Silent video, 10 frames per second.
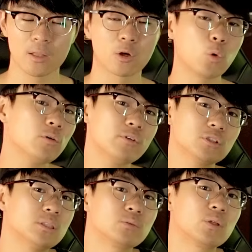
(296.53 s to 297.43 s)
The court feel
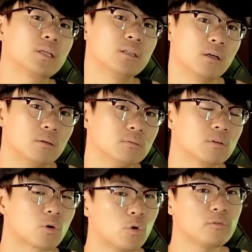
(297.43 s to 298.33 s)
seems really good though.
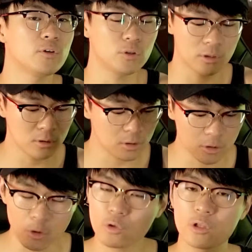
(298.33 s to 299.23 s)
The court feel, you're
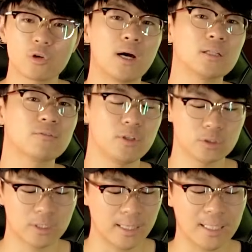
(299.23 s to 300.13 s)
low to the ground,
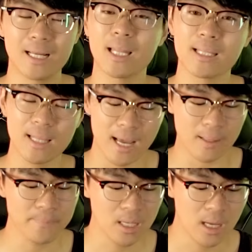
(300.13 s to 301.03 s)
feels like, and I like
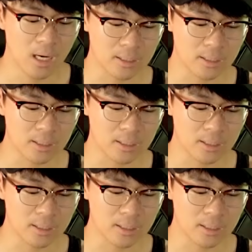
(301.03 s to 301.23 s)
that.